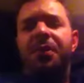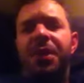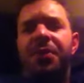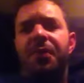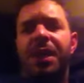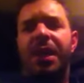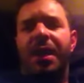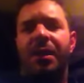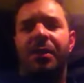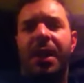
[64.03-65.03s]
for this
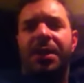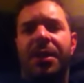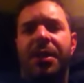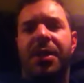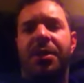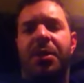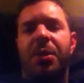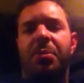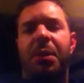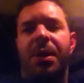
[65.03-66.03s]
video, as I said, it's
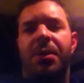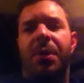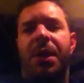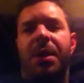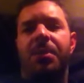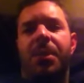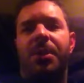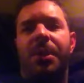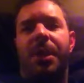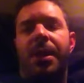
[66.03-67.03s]
1:15 in the
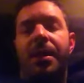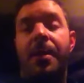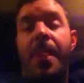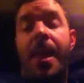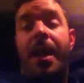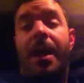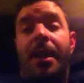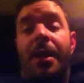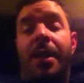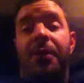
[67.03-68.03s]
morning,
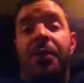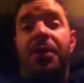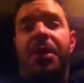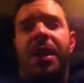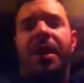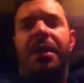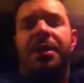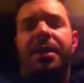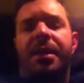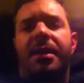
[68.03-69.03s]
and I've just
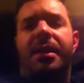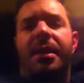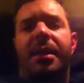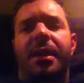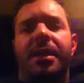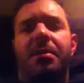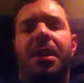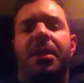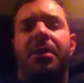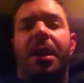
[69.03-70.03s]
had an
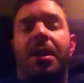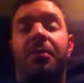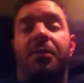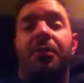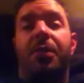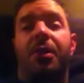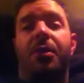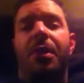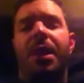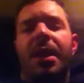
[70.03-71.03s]
email come
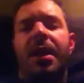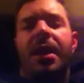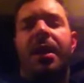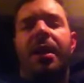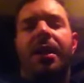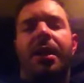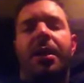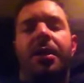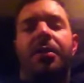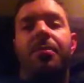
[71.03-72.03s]
through
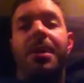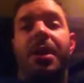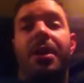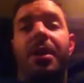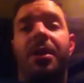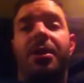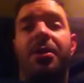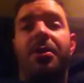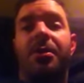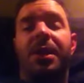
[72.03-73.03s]
from a guy
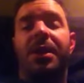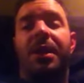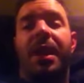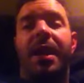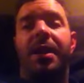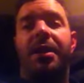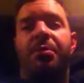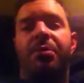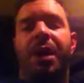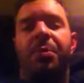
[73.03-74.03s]
called Dan
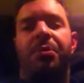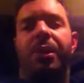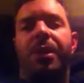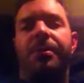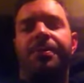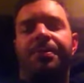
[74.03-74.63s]
Bradbury.